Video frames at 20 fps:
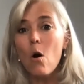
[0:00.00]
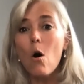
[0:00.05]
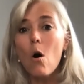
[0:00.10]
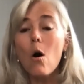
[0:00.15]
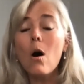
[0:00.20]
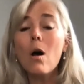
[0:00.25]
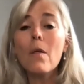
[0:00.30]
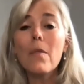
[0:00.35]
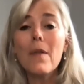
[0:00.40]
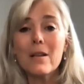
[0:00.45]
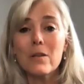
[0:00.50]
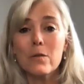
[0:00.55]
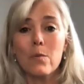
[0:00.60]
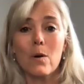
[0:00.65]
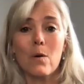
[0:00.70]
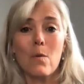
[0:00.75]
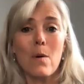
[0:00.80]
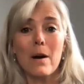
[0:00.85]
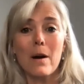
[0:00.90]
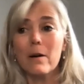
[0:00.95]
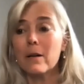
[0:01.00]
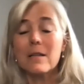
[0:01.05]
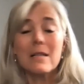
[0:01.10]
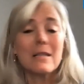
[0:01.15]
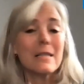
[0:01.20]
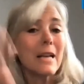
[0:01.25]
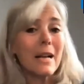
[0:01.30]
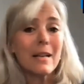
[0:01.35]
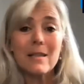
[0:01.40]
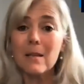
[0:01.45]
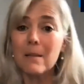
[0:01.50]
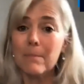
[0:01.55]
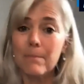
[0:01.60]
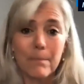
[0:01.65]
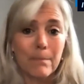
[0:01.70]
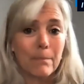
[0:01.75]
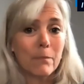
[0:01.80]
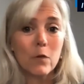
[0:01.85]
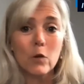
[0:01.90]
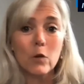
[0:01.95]
all that's required because that's a
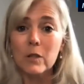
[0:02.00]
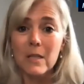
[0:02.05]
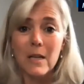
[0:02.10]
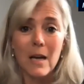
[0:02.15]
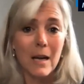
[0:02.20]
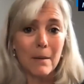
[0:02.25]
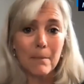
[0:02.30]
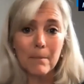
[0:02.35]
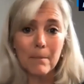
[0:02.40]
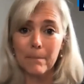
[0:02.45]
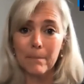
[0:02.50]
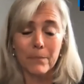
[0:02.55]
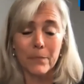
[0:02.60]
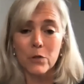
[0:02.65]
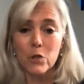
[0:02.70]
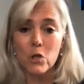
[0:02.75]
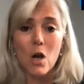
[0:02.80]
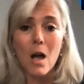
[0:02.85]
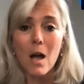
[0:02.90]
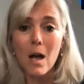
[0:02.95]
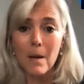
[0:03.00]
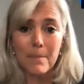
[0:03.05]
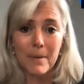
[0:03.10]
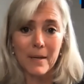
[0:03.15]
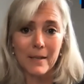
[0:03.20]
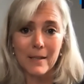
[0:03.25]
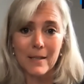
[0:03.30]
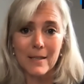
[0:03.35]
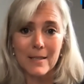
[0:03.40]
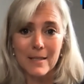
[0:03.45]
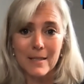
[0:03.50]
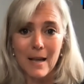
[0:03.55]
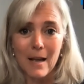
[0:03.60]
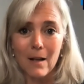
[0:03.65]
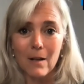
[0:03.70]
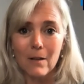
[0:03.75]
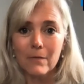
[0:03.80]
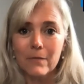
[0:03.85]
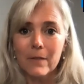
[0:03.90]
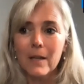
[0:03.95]
full time job in
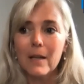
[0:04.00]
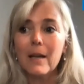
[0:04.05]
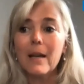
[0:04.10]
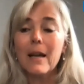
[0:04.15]
itself,